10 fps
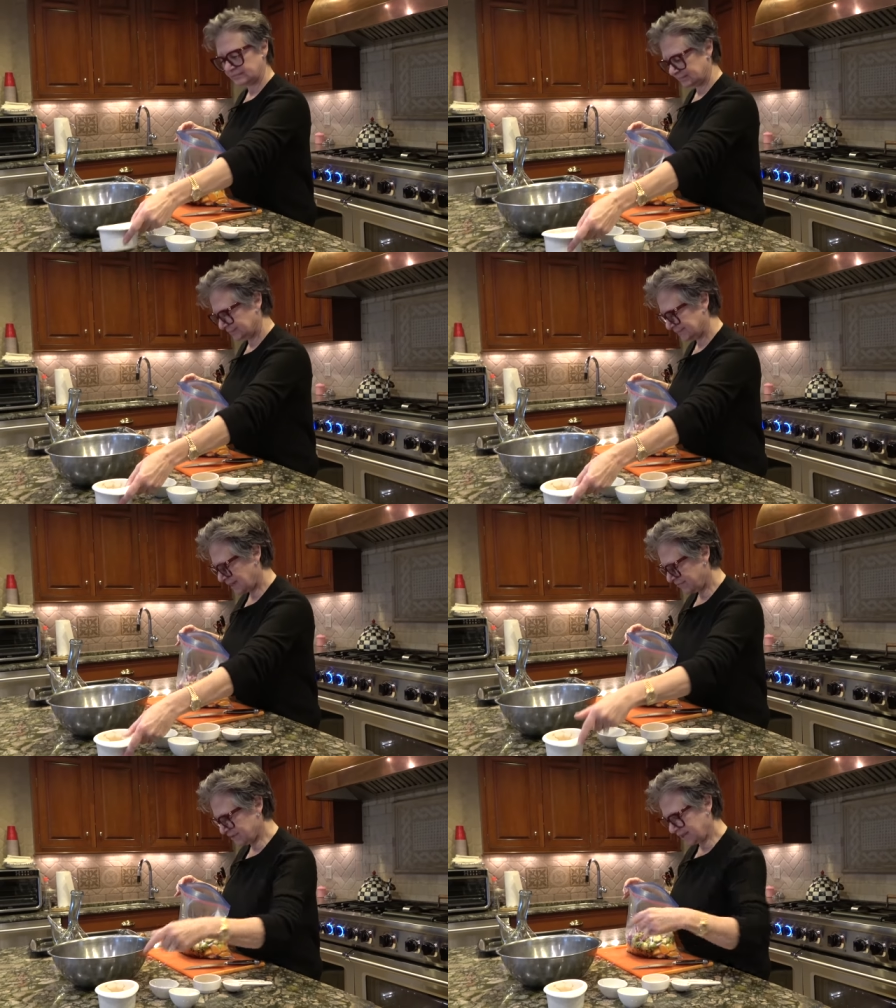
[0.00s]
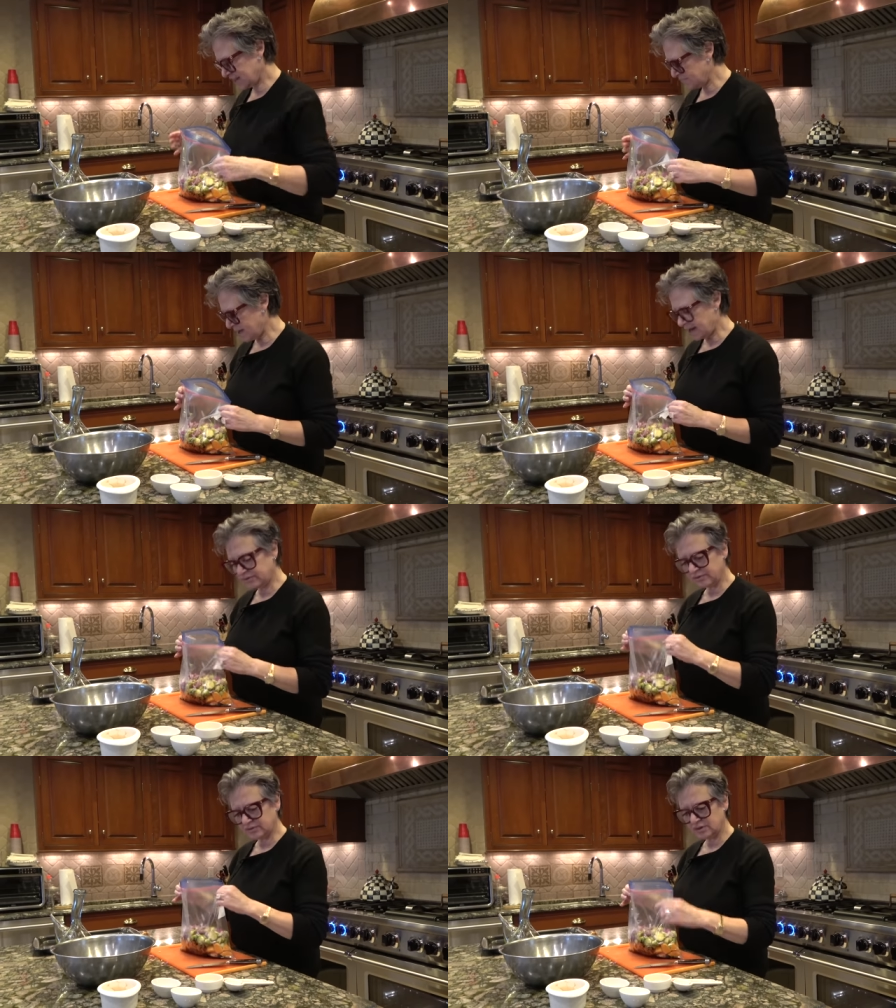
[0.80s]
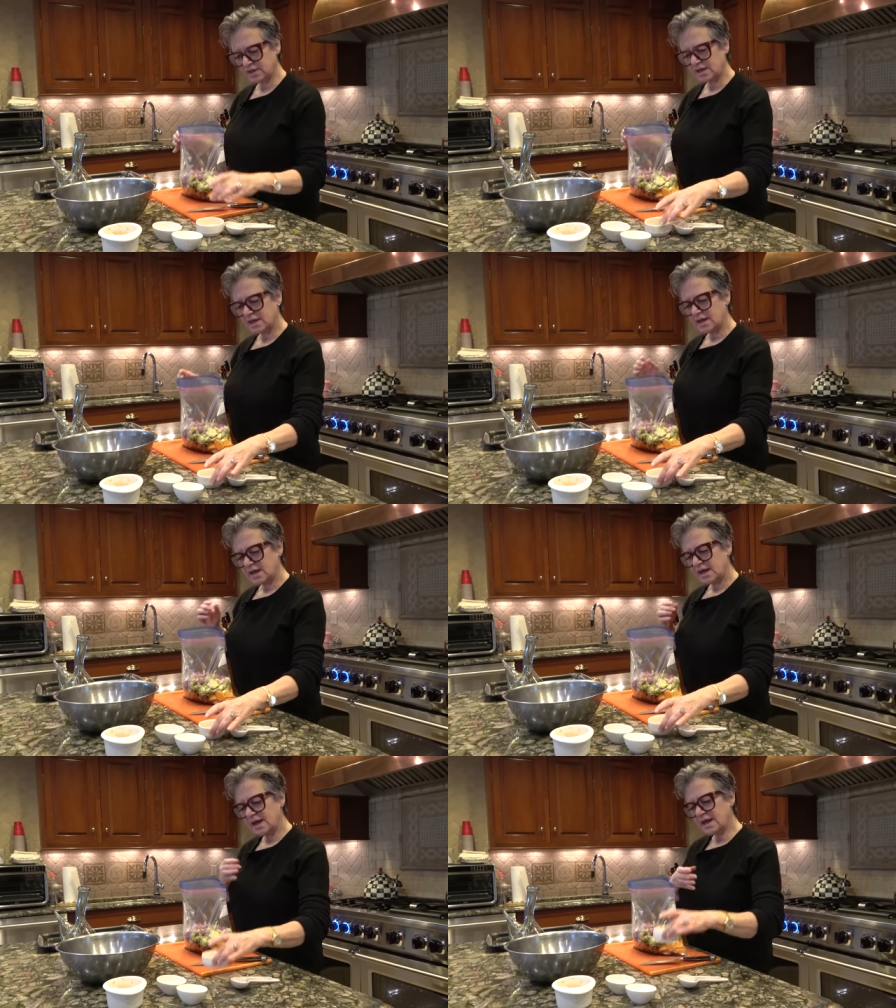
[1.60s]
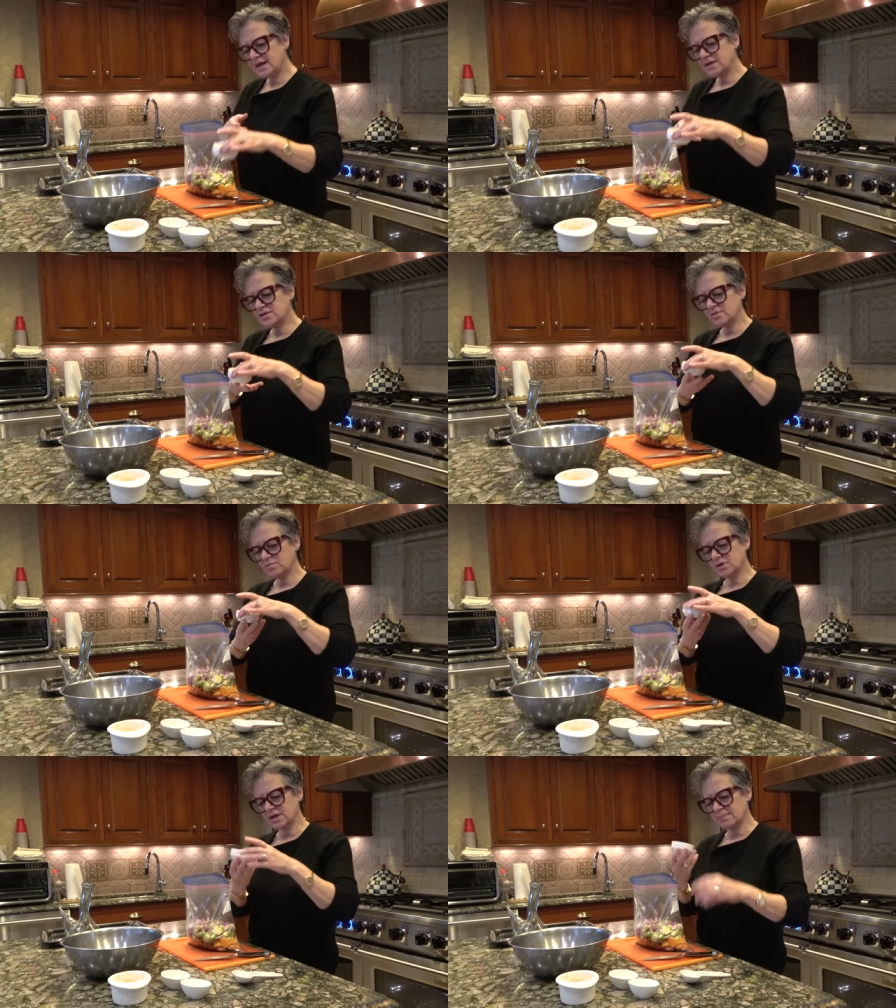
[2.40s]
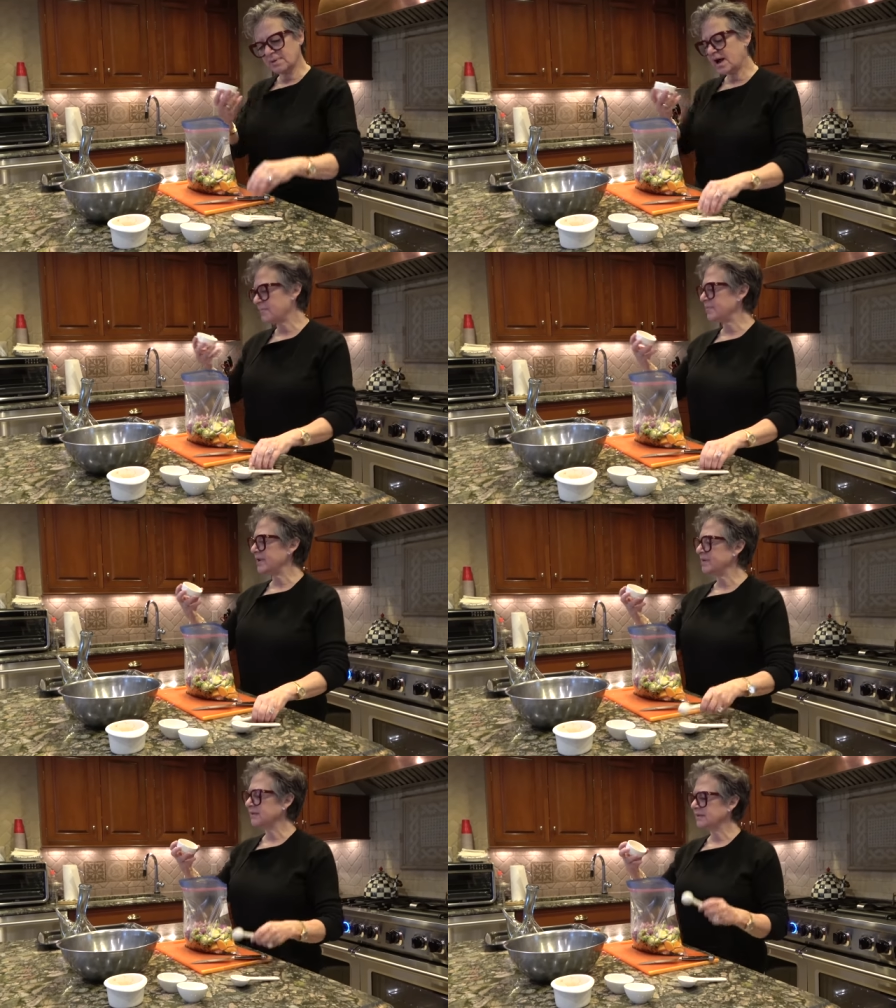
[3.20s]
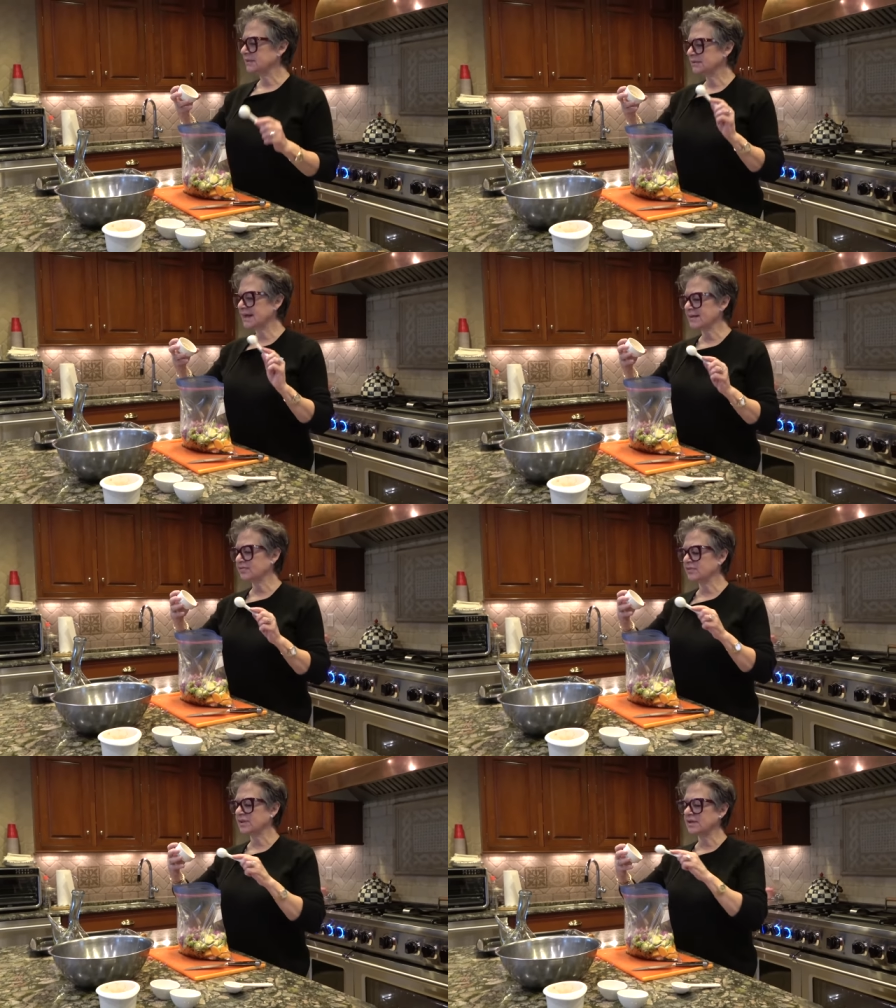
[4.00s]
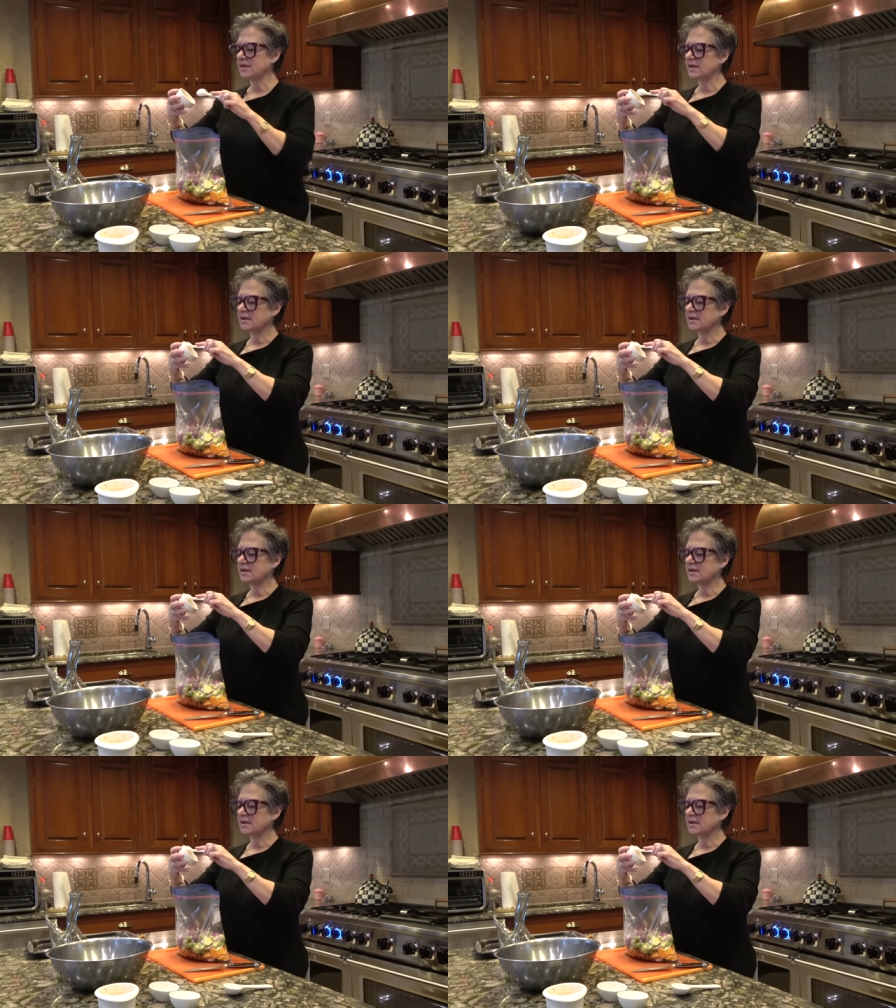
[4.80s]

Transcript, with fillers: I feel like it matters. And we're gonna pop in, lastly,